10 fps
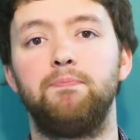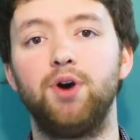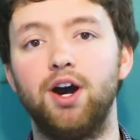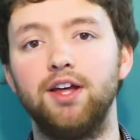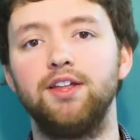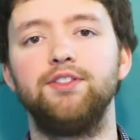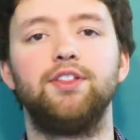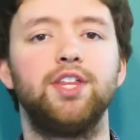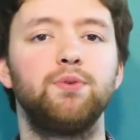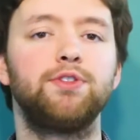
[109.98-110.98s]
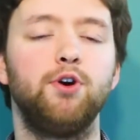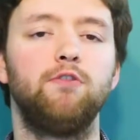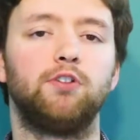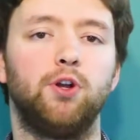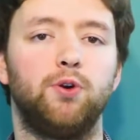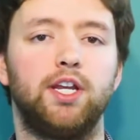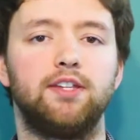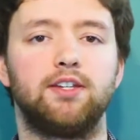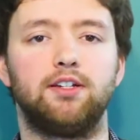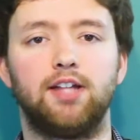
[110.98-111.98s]
But the thing with overloading
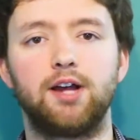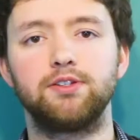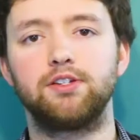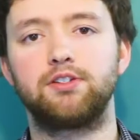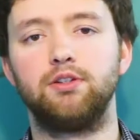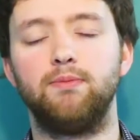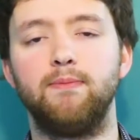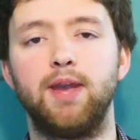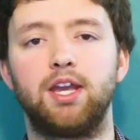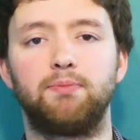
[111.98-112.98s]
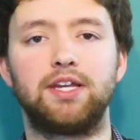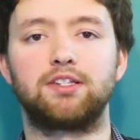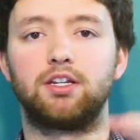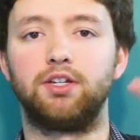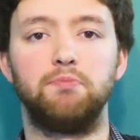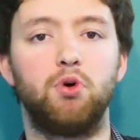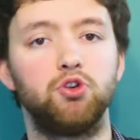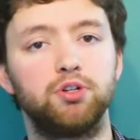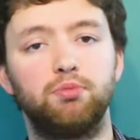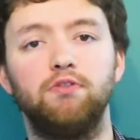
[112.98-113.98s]
is it allows us to make basically
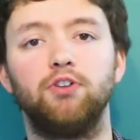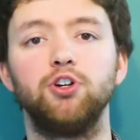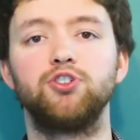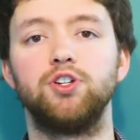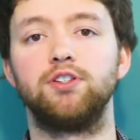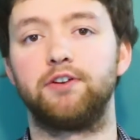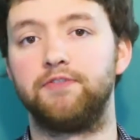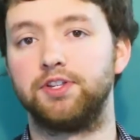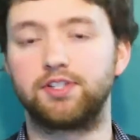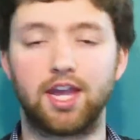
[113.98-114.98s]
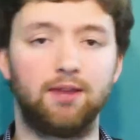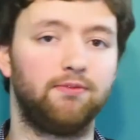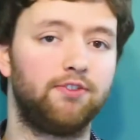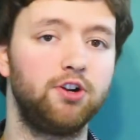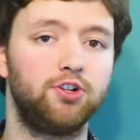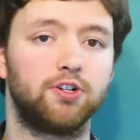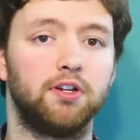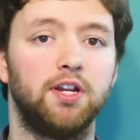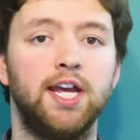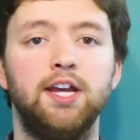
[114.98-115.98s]
multiple versions of the same
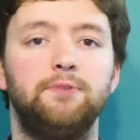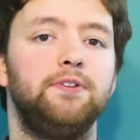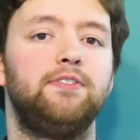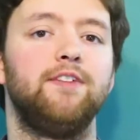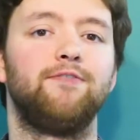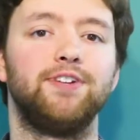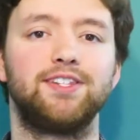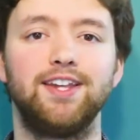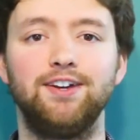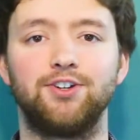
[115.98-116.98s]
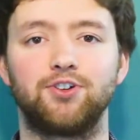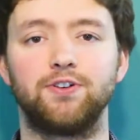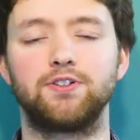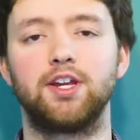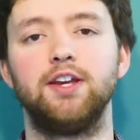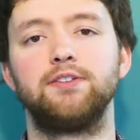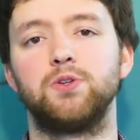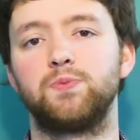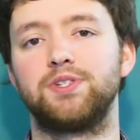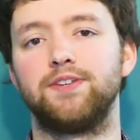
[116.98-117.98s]
function with different signatures.
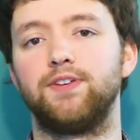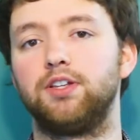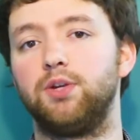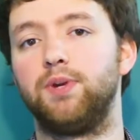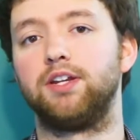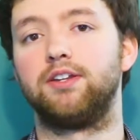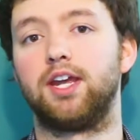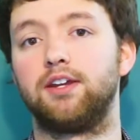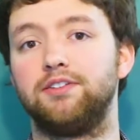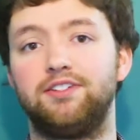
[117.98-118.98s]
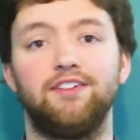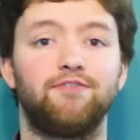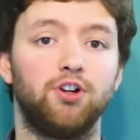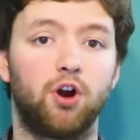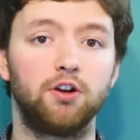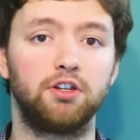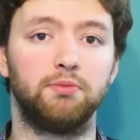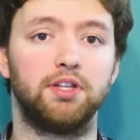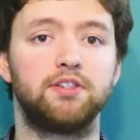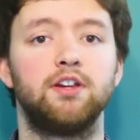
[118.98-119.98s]
So specifically, we can take different
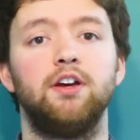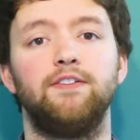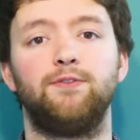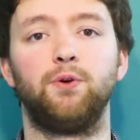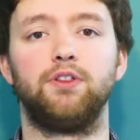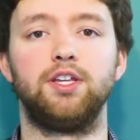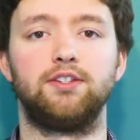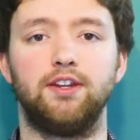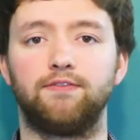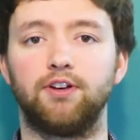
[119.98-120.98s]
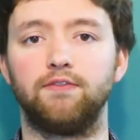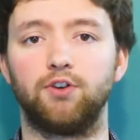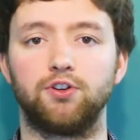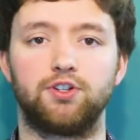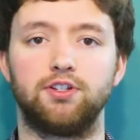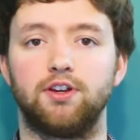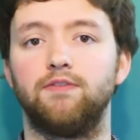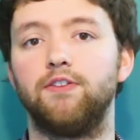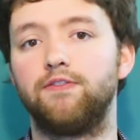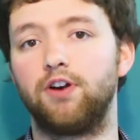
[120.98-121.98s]
arguments for these different versions of the